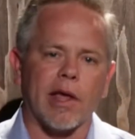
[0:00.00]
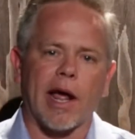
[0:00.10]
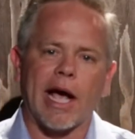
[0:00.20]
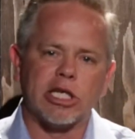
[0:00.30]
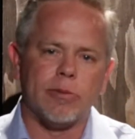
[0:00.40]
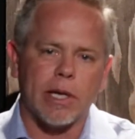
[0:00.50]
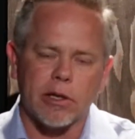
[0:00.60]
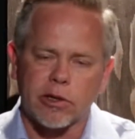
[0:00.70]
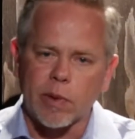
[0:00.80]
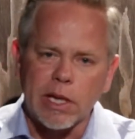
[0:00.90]
That as you
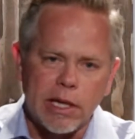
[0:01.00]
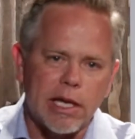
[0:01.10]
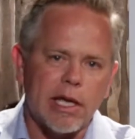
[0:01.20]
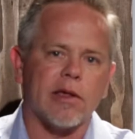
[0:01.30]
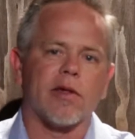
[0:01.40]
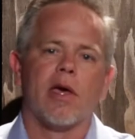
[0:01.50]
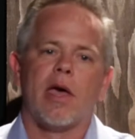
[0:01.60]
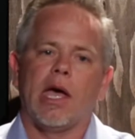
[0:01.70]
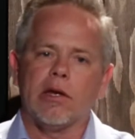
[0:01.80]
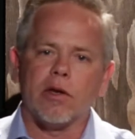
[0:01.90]
begin to release
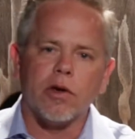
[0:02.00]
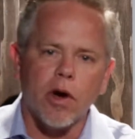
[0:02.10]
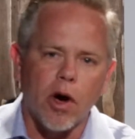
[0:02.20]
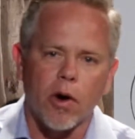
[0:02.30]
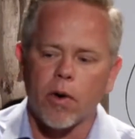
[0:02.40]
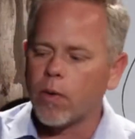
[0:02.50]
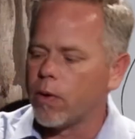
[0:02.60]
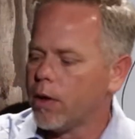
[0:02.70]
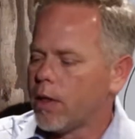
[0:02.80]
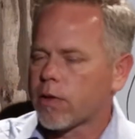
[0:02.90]
and go,